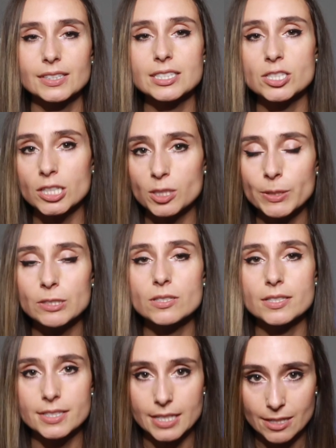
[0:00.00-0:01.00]
Let's talk about
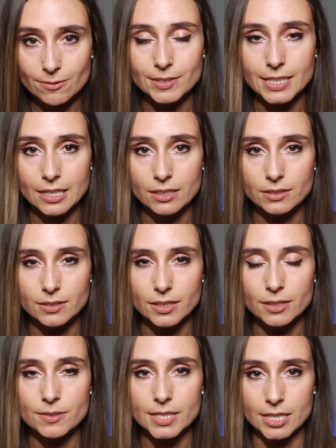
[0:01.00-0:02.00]
safety
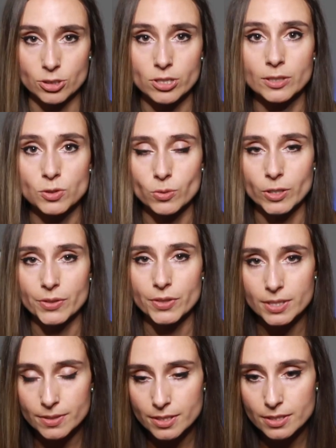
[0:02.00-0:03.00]
of St. John's wort.
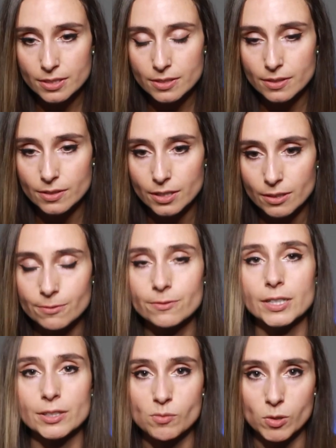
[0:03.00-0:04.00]
This is a
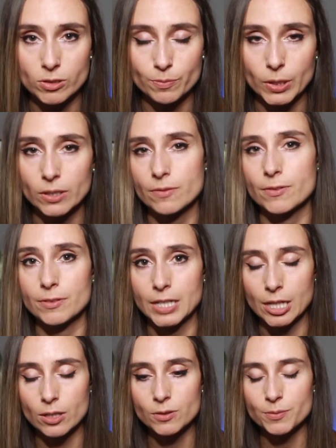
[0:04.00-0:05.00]
very important part of the
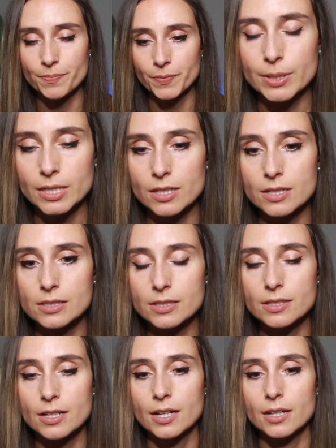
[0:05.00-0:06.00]
video
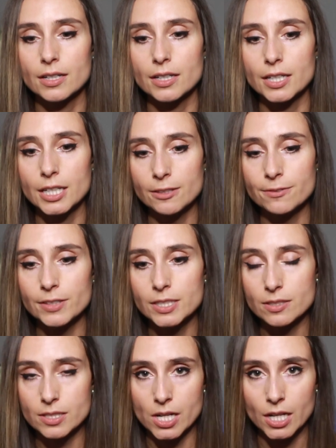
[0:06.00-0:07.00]
because if
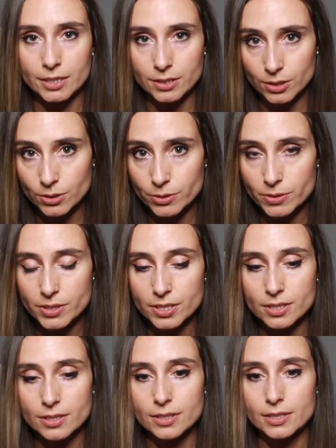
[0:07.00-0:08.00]
it's not
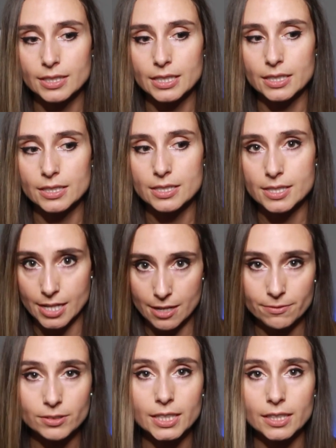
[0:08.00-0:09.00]
used
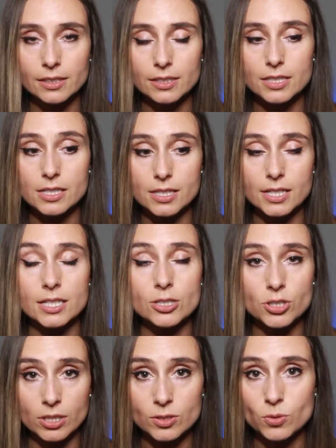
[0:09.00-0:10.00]
safely,
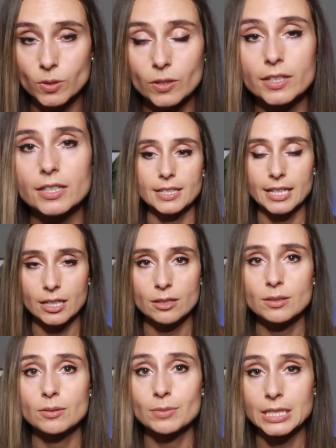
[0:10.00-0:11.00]
St. John's wort
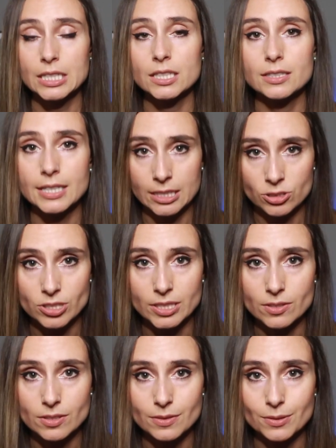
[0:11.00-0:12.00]
can be
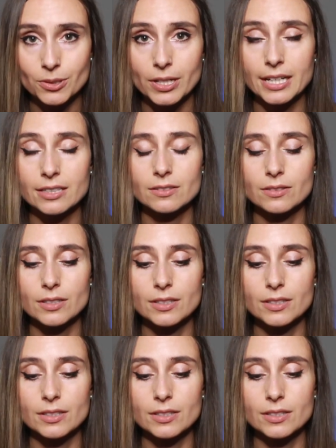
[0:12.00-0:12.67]
dangerous, okay?